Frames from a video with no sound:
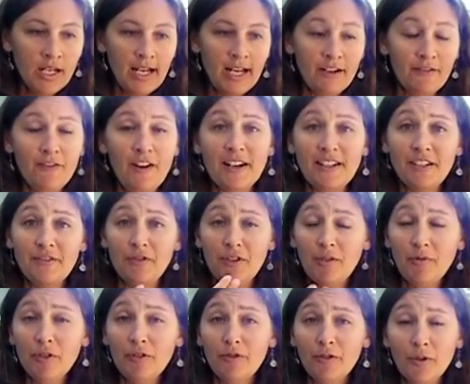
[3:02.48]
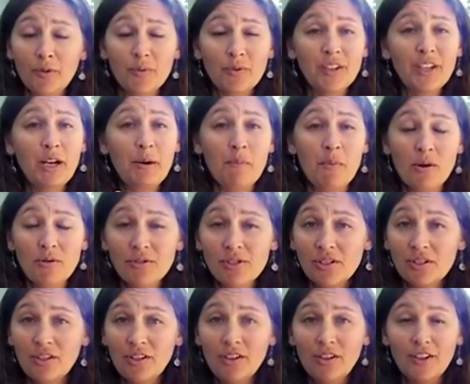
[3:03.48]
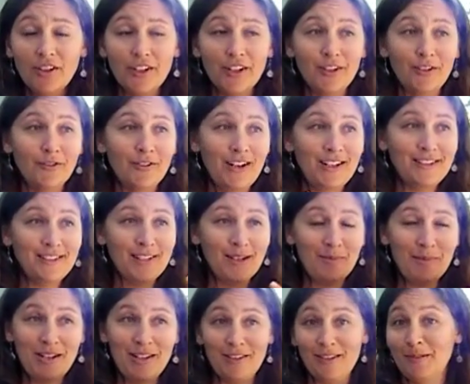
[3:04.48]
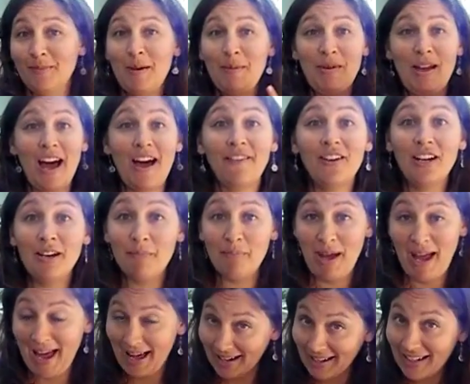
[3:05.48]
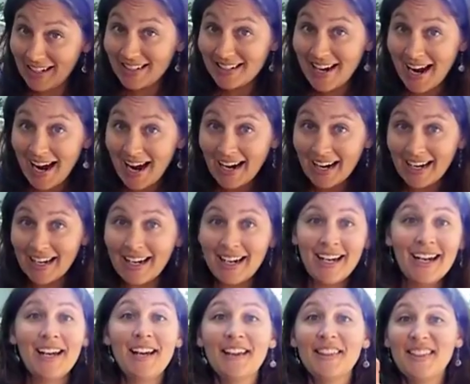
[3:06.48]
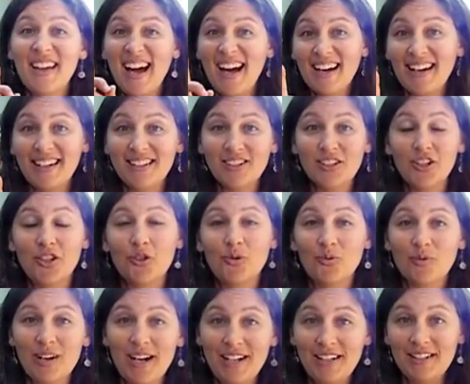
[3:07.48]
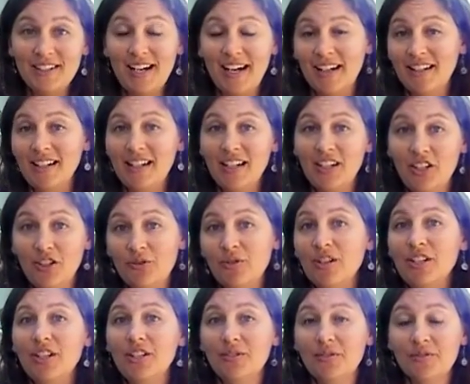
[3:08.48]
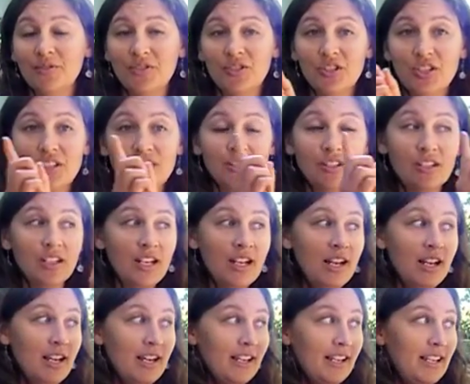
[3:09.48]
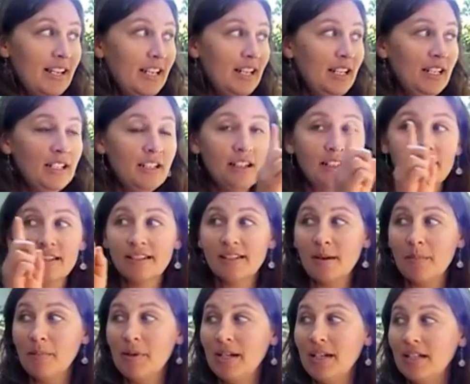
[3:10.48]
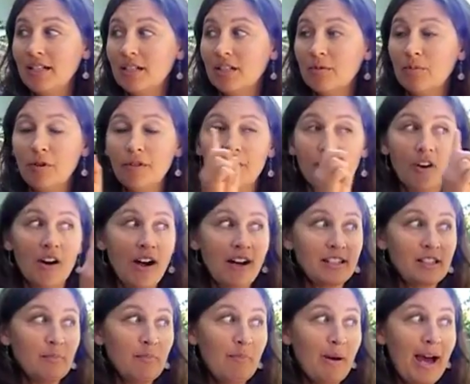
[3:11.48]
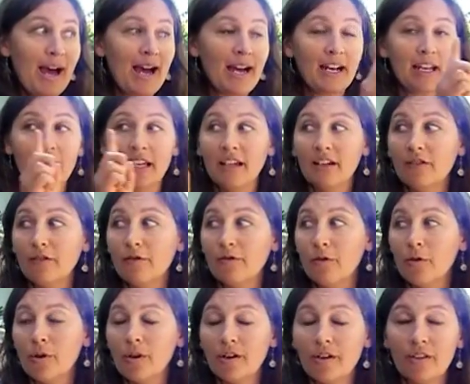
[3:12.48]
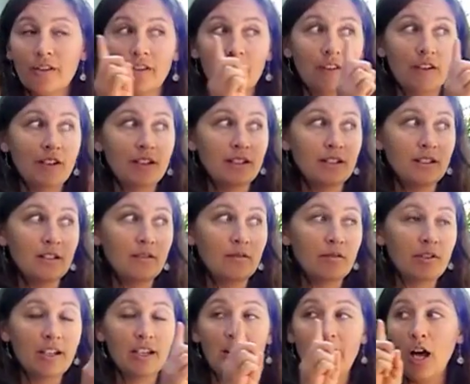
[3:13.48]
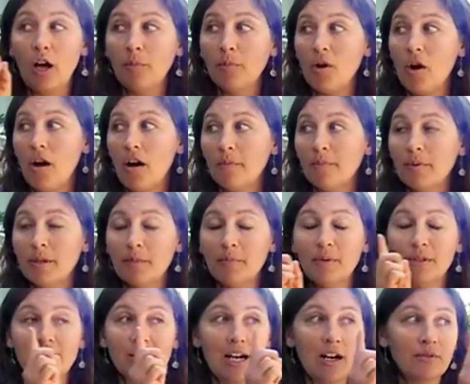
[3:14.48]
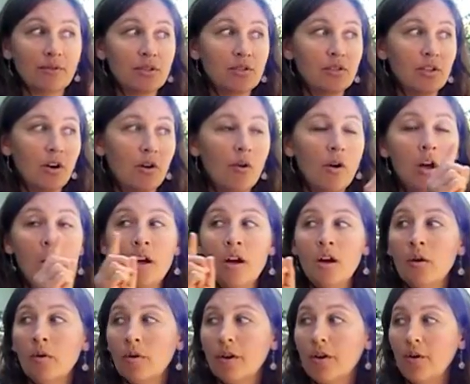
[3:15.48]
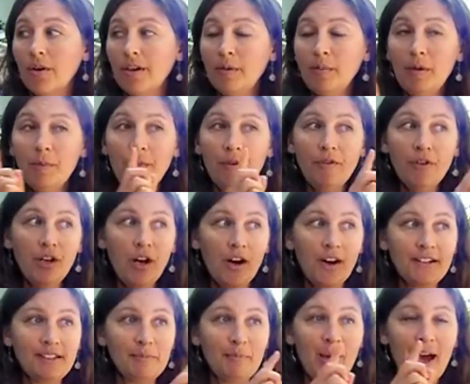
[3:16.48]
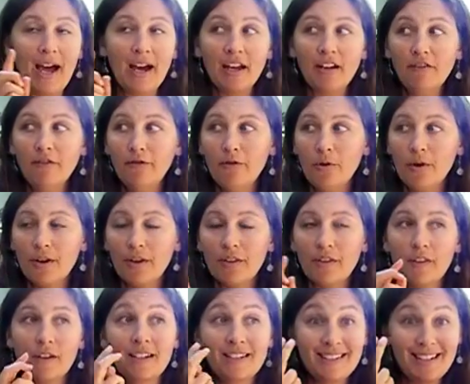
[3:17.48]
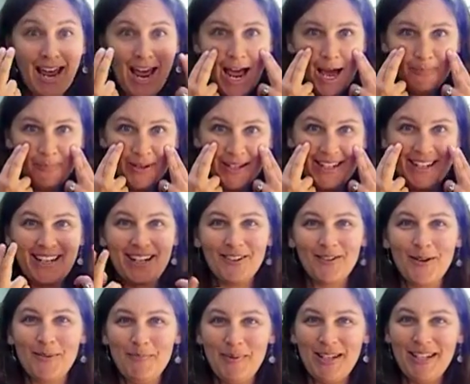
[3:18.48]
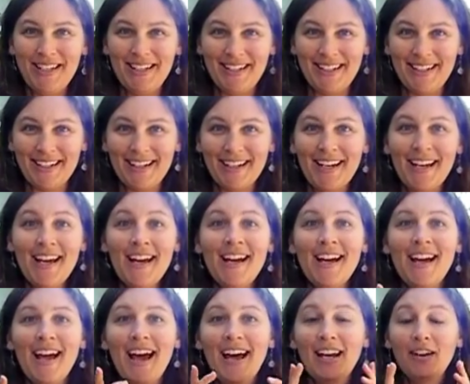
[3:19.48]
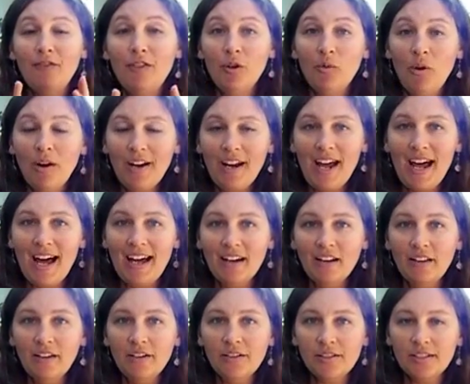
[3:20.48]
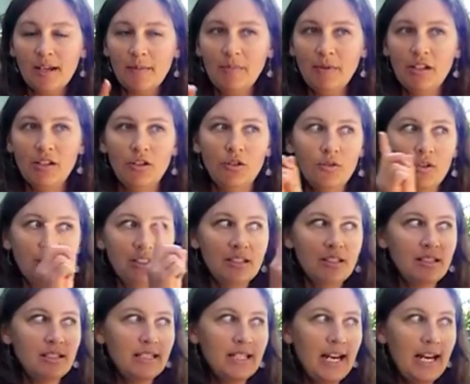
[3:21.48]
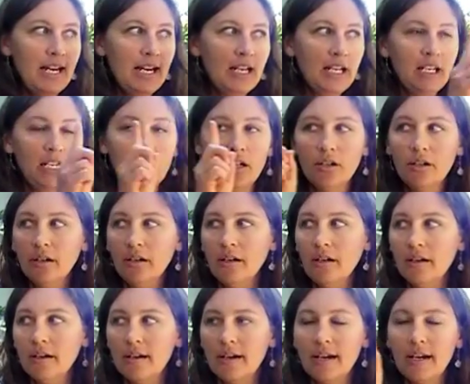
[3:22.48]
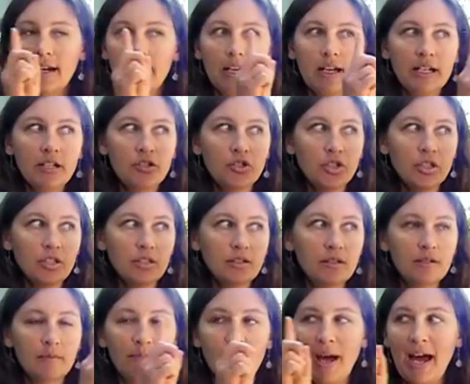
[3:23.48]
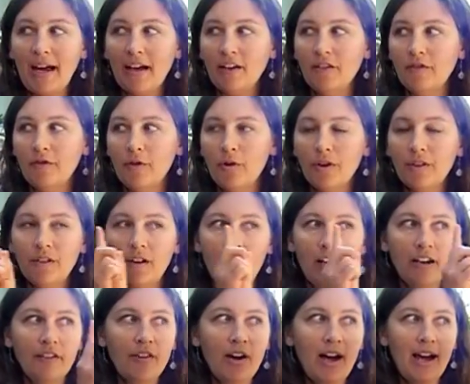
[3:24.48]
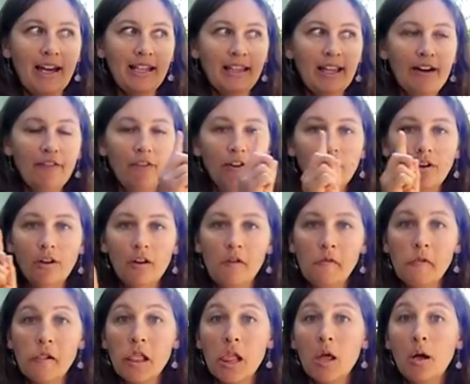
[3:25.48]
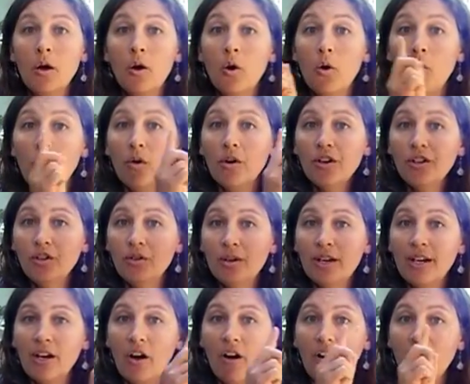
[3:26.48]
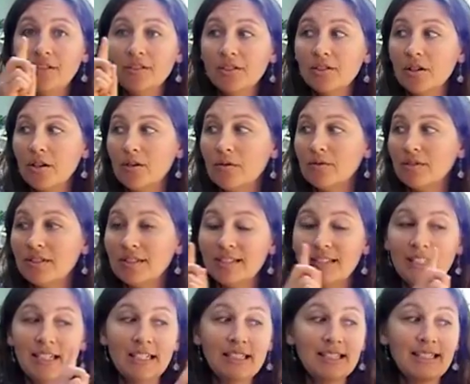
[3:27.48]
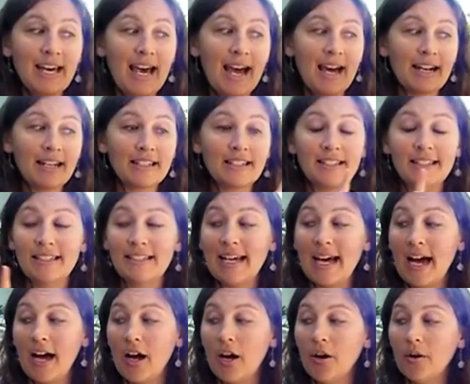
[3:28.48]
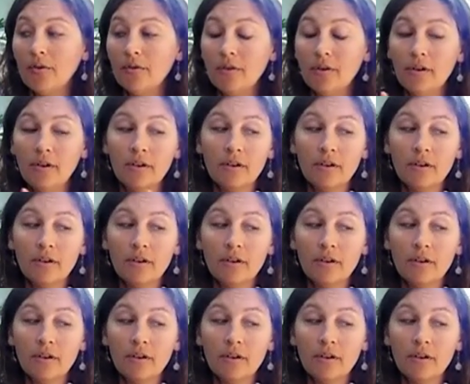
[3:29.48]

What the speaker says: In fact, if you ever feel really emotional or you find somebody that's maybe having a panic attack, that is a great technique you can use. Just getting somebody to move their eyes back and forth, it can help calm people down. So we're going to be moving our eyes back and forth, tapping and repeating. And if you want to add a little something, you can stay here just back and forth, kind of at eye level, or you can also zigzag down.